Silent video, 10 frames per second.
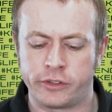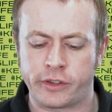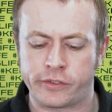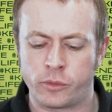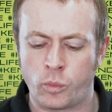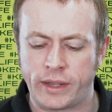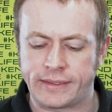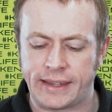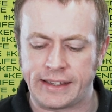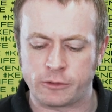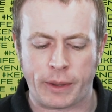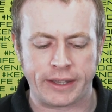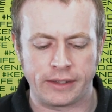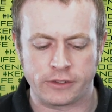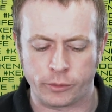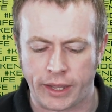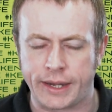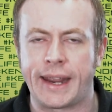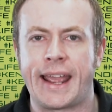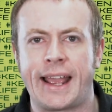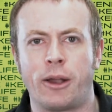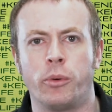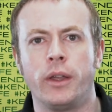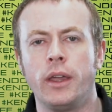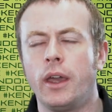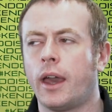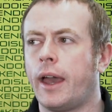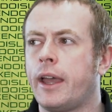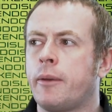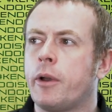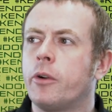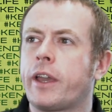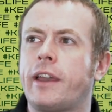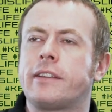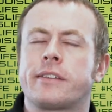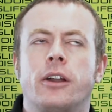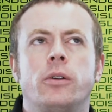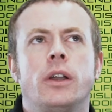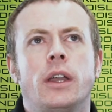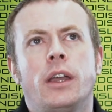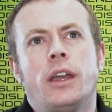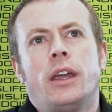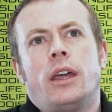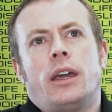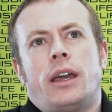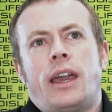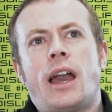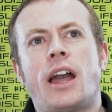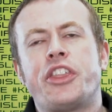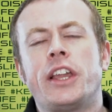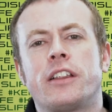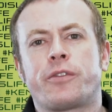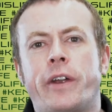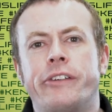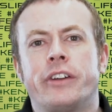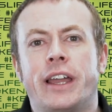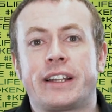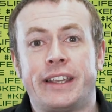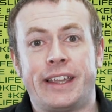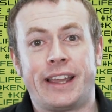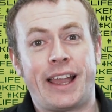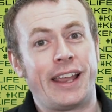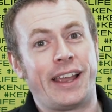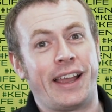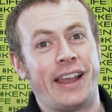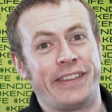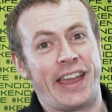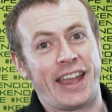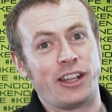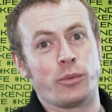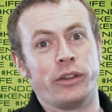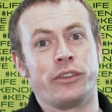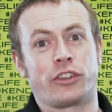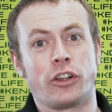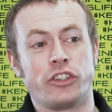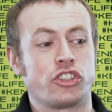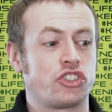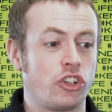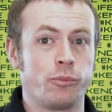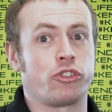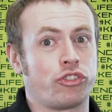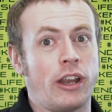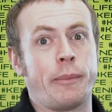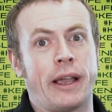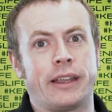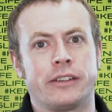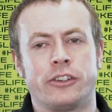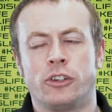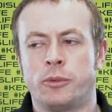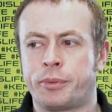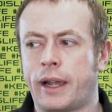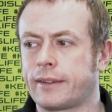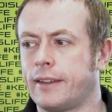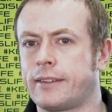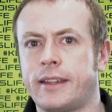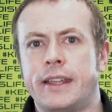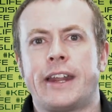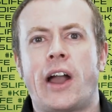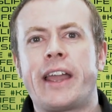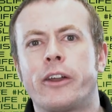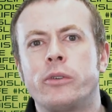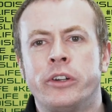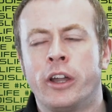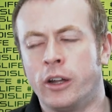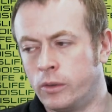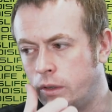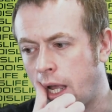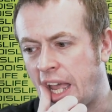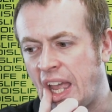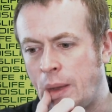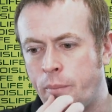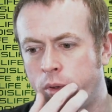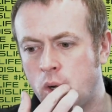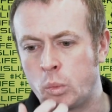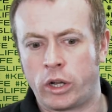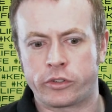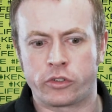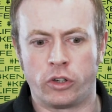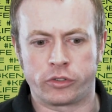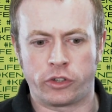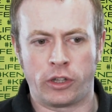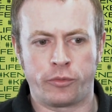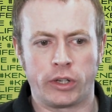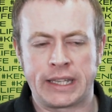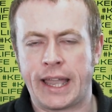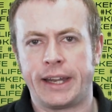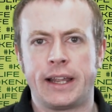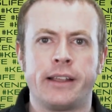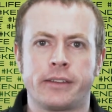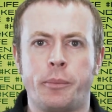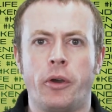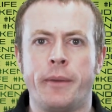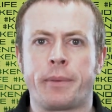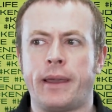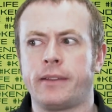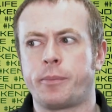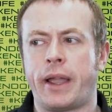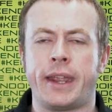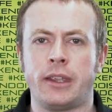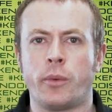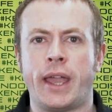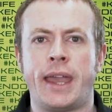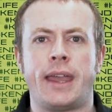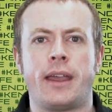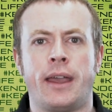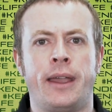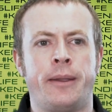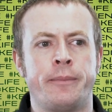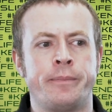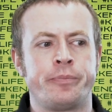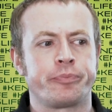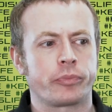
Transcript: is there some way to ease back into it and how? Um, okay, so I think it's very unlikely uh, that anyone's going to just jump straight back into normal practice. Now, I don't know um, what sort of guidelines are put in place by anywhere. Um,